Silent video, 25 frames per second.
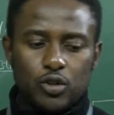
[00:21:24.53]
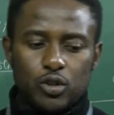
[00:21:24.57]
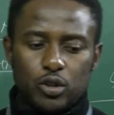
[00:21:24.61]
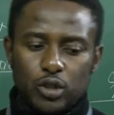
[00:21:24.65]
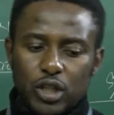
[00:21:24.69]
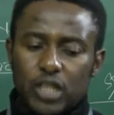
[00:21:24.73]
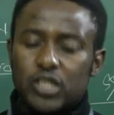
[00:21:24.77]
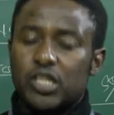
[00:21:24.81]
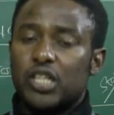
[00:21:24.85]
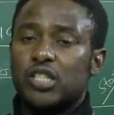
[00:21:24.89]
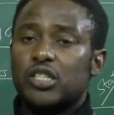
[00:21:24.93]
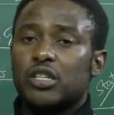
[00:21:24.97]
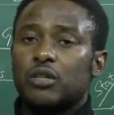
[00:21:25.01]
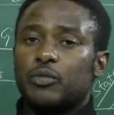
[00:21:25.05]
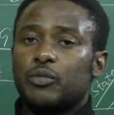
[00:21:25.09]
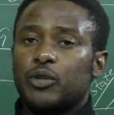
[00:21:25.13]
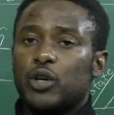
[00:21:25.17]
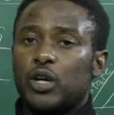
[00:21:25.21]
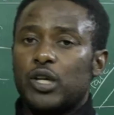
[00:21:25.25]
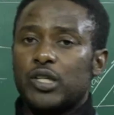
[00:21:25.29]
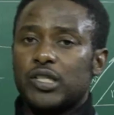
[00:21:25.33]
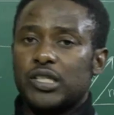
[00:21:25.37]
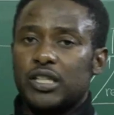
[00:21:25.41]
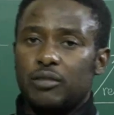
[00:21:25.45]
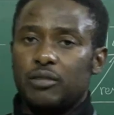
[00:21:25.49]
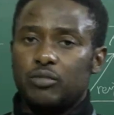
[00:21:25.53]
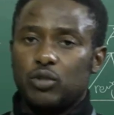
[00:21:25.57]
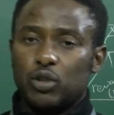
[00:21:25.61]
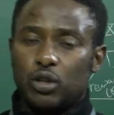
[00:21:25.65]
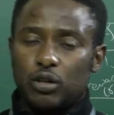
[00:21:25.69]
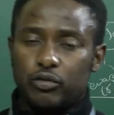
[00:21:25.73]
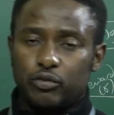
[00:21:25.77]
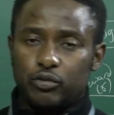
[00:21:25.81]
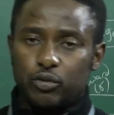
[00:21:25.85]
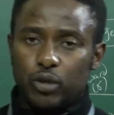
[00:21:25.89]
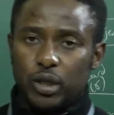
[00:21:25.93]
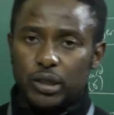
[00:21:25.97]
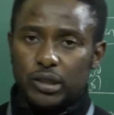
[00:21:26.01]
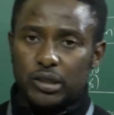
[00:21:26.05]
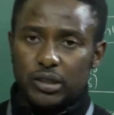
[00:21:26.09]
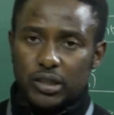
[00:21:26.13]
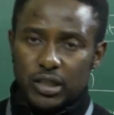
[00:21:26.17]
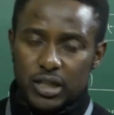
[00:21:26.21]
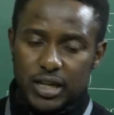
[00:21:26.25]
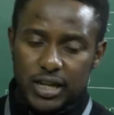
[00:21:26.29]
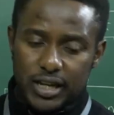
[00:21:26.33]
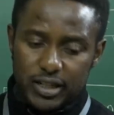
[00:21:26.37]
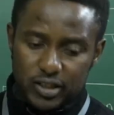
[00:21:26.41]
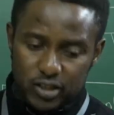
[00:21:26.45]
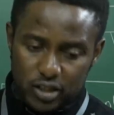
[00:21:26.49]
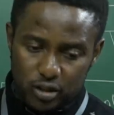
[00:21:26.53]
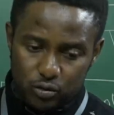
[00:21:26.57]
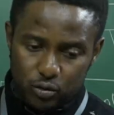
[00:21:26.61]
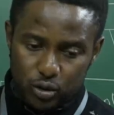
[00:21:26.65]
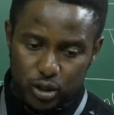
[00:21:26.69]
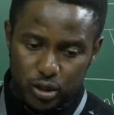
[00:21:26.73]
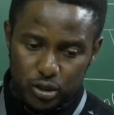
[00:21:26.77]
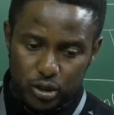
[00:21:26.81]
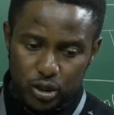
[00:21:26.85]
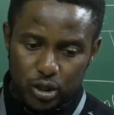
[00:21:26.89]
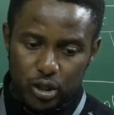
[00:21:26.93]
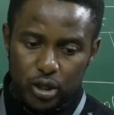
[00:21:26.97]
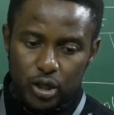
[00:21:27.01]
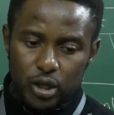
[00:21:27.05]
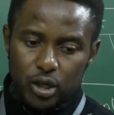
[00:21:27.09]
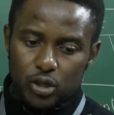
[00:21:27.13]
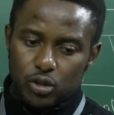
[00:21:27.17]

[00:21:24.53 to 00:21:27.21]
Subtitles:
So this is the concept of what delayed reward.